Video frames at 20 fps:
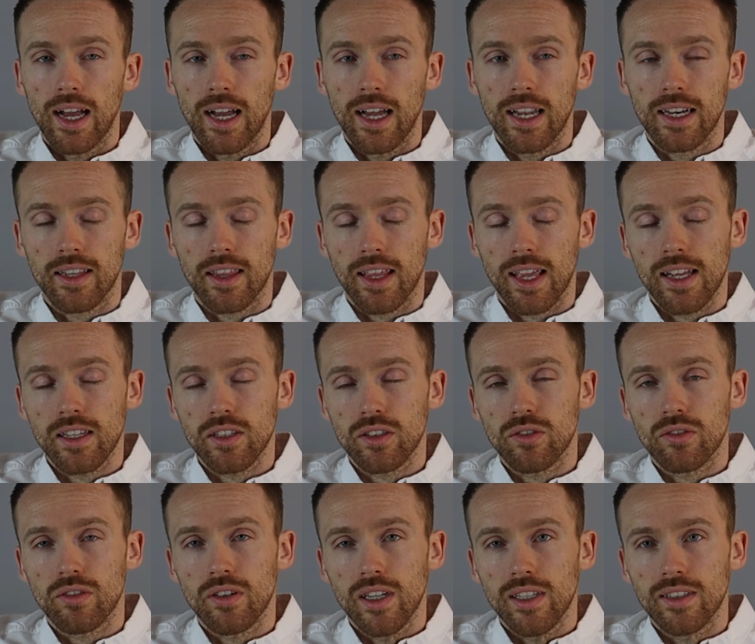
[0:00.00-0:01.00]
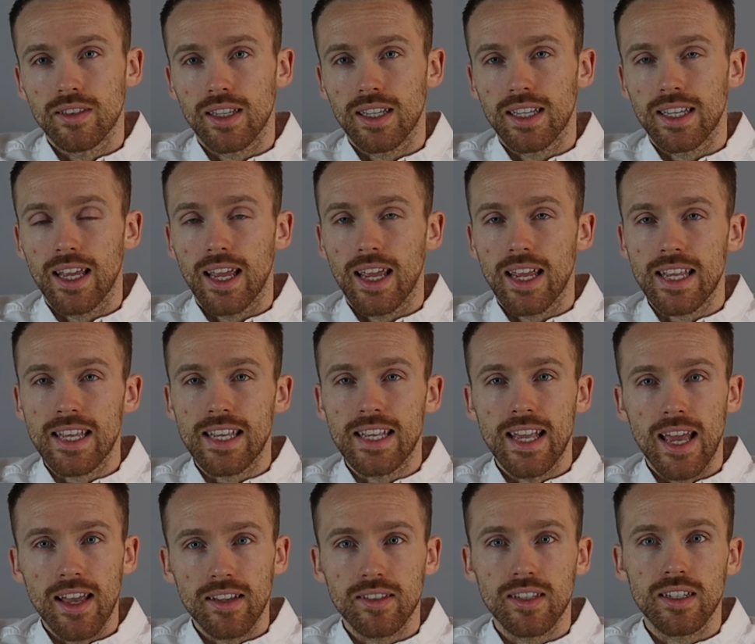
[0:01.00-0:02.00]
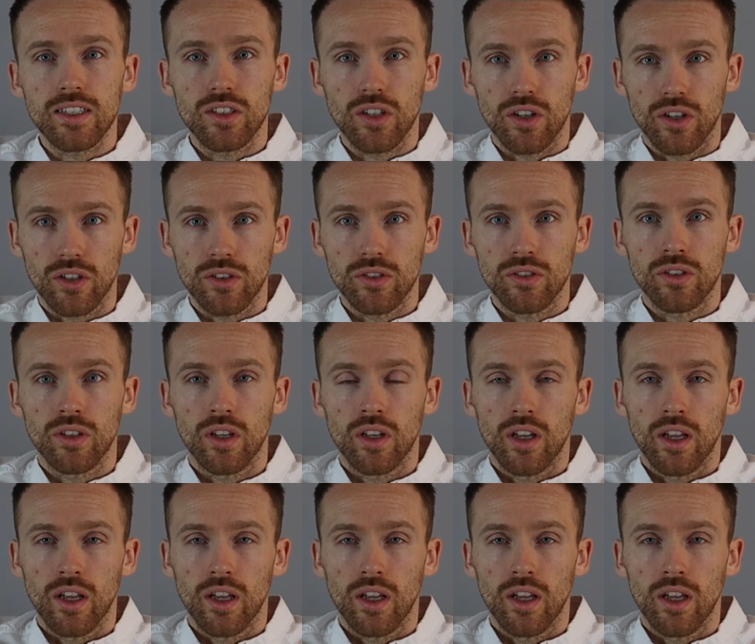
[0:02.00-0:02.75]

And the answer is, yes it does,